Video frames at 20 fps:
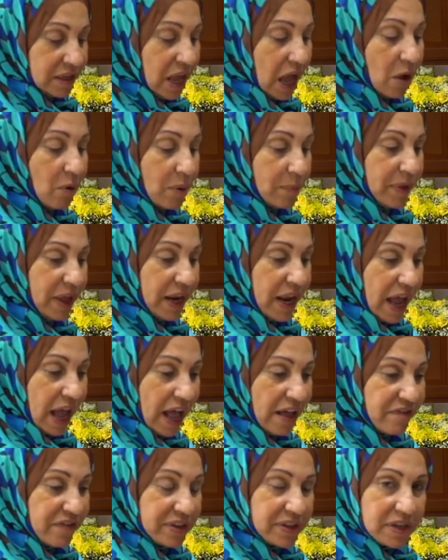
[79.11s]
Now I'm gonna
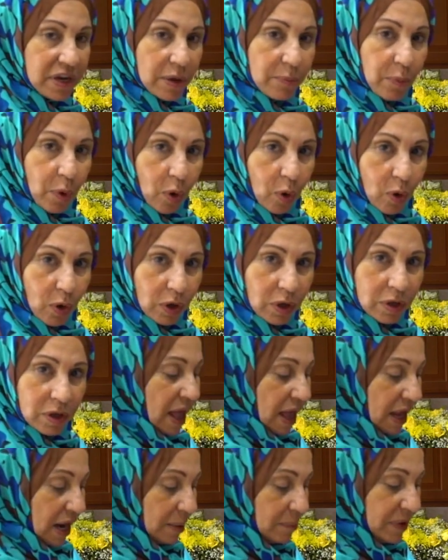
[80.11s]
have it in a bowl
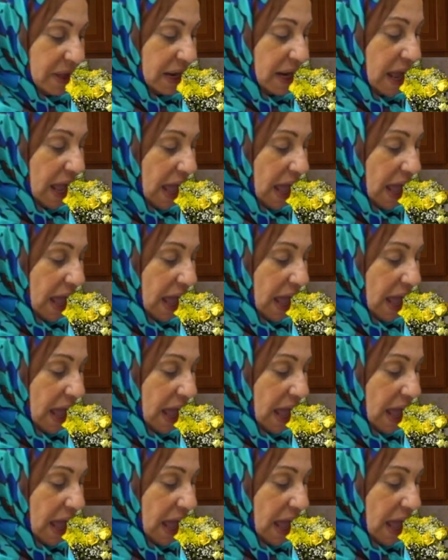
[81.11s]
and I'm gonna